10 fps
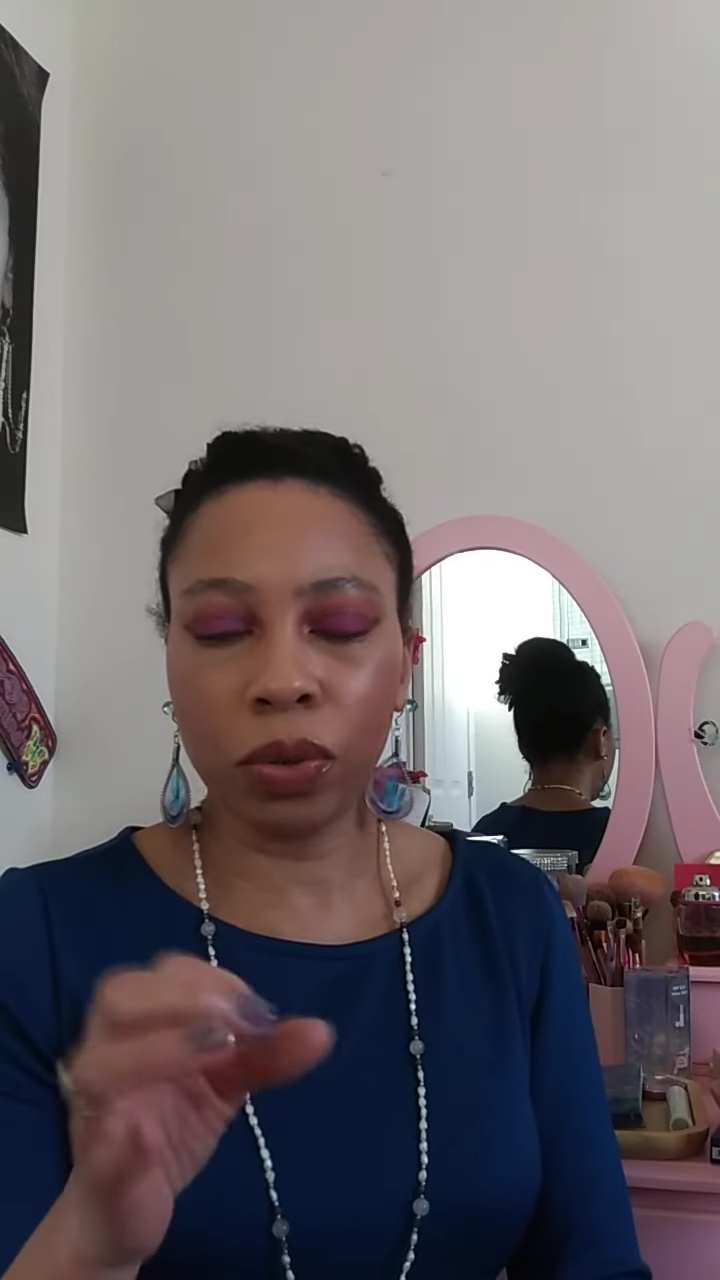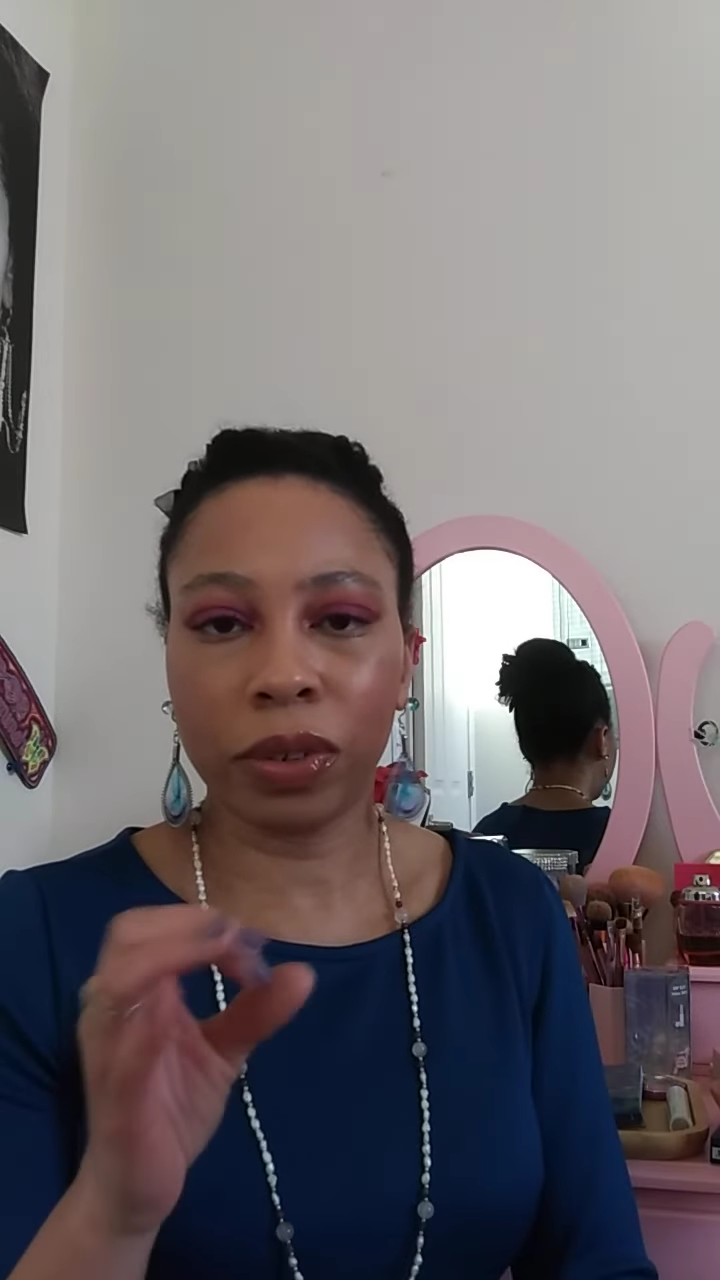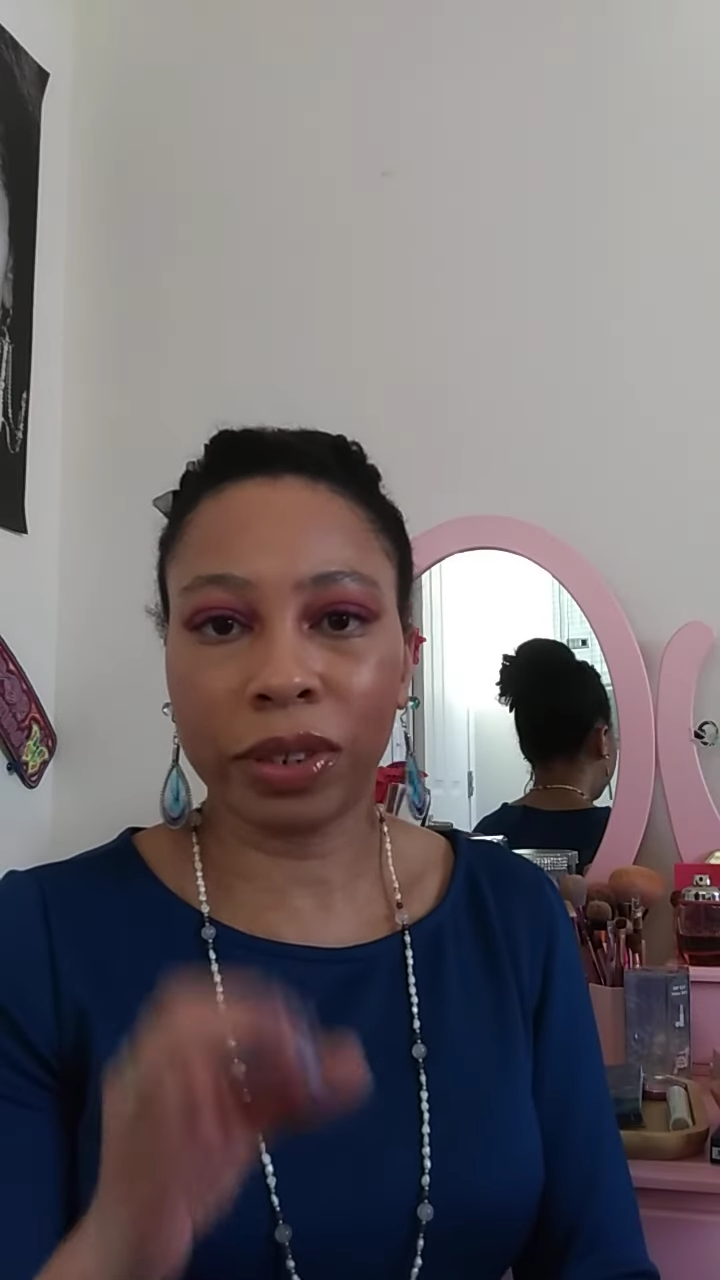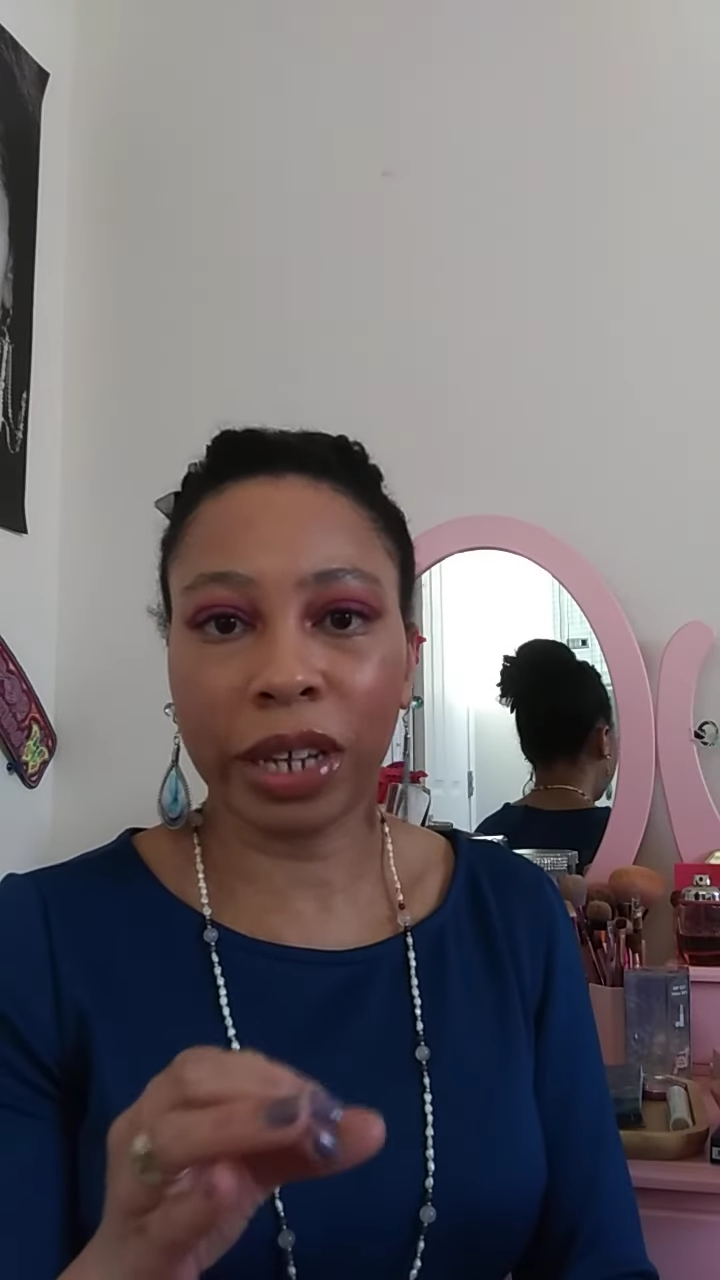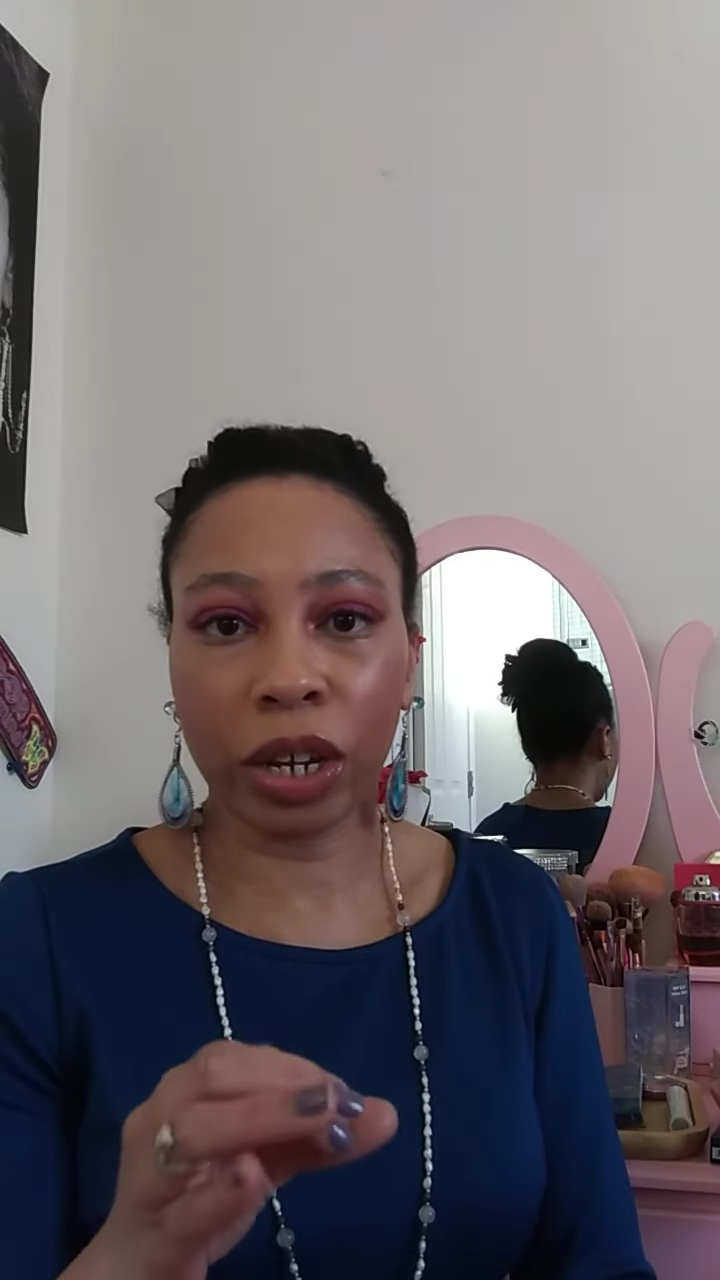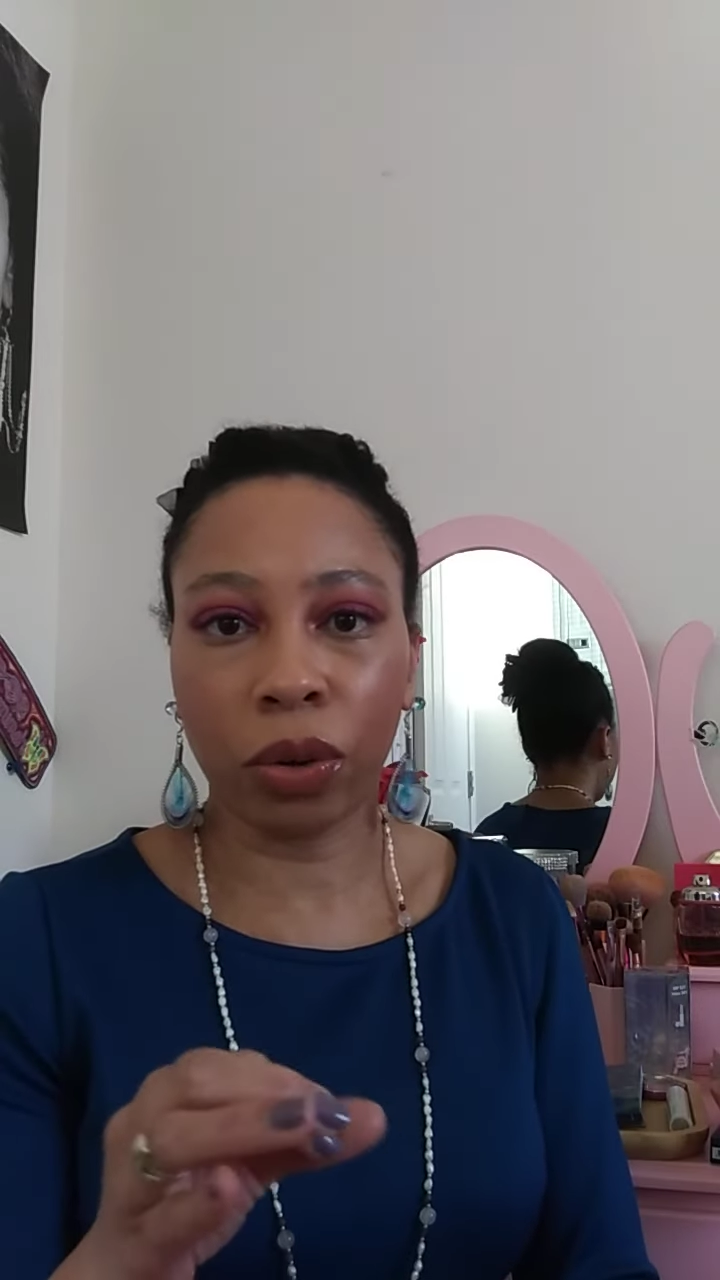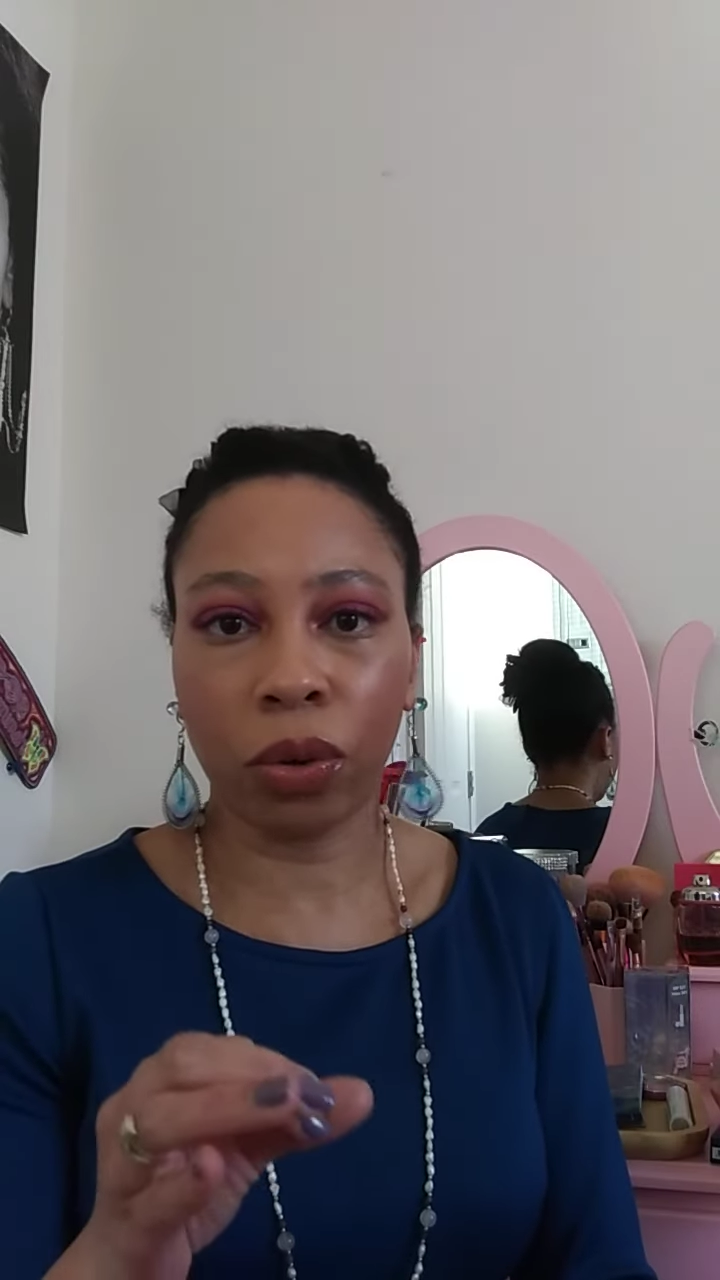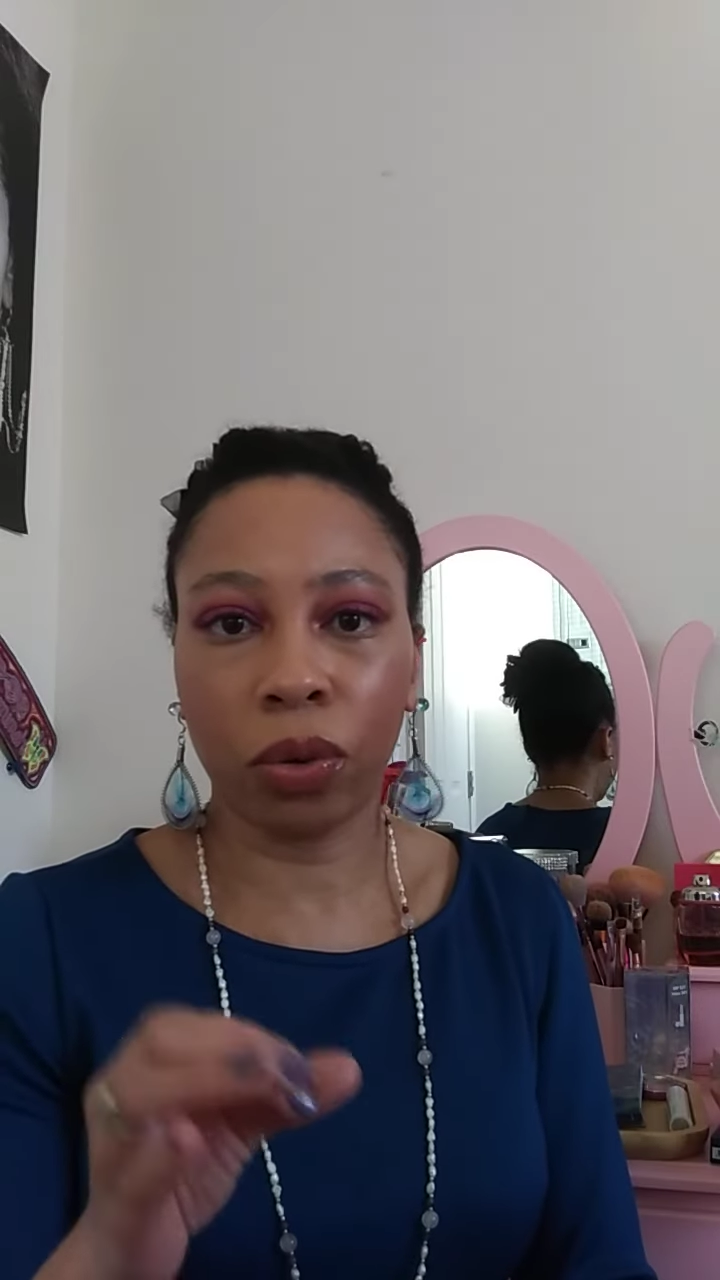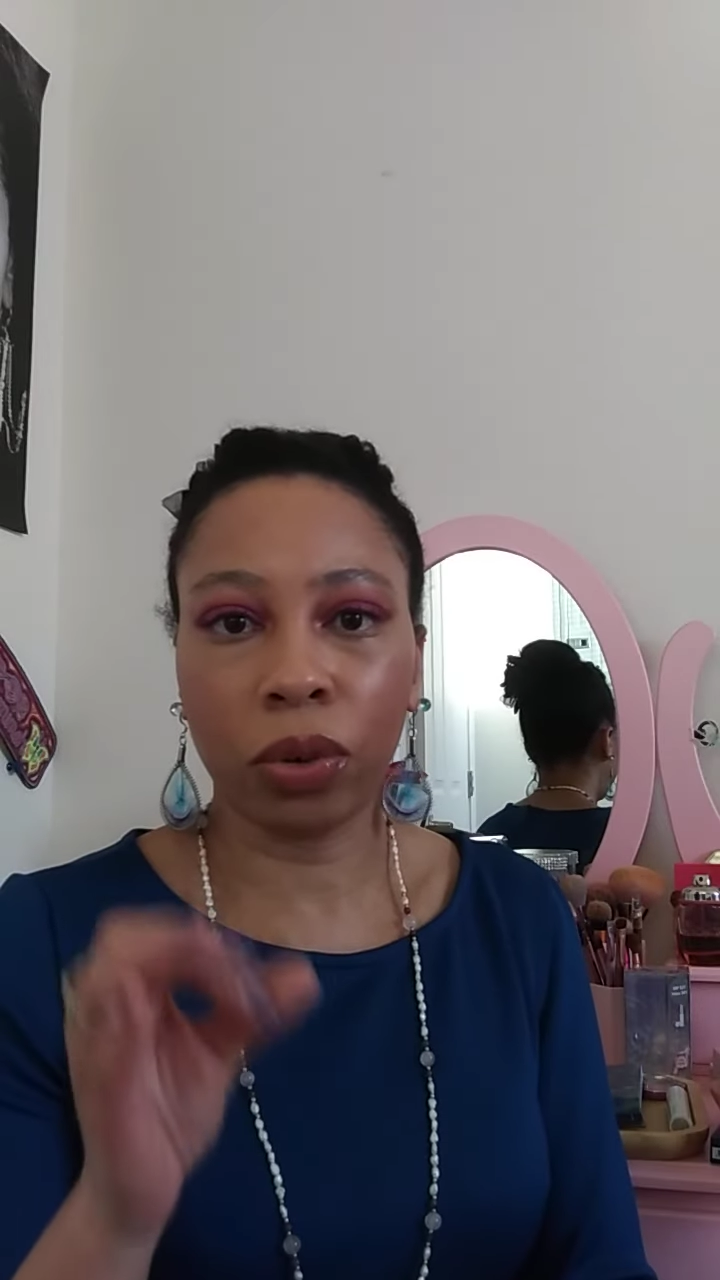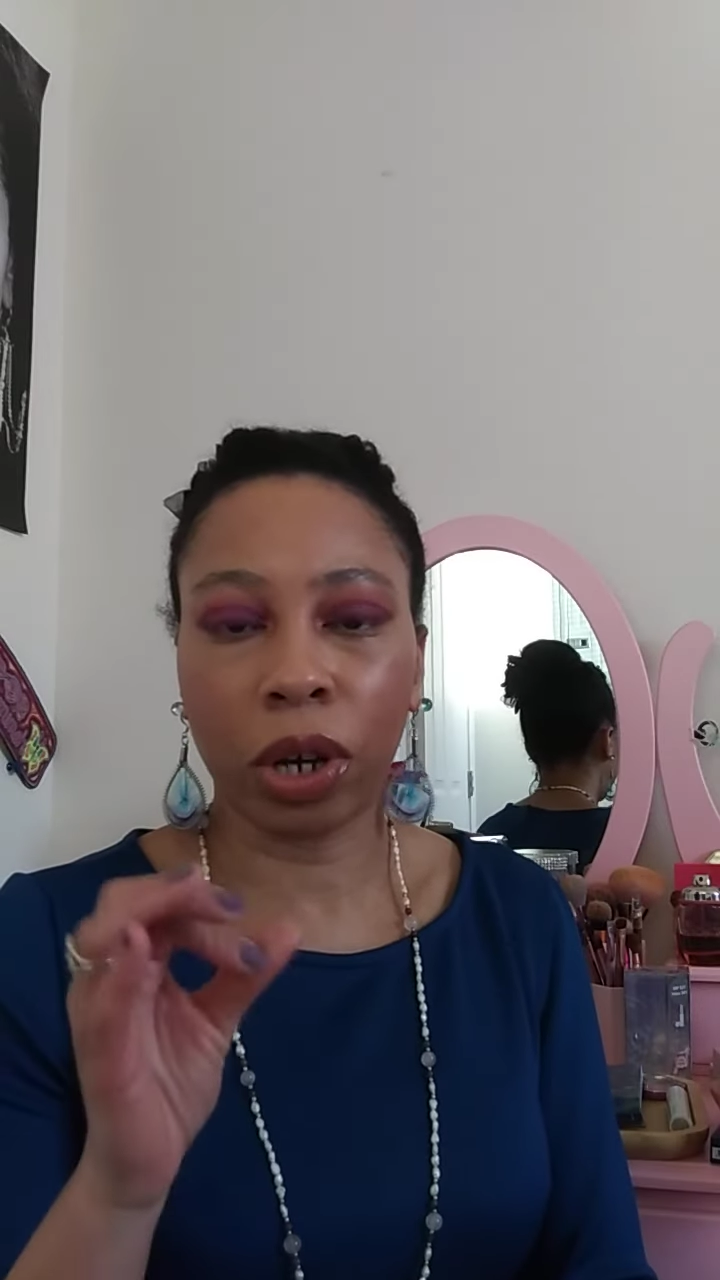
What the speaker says: single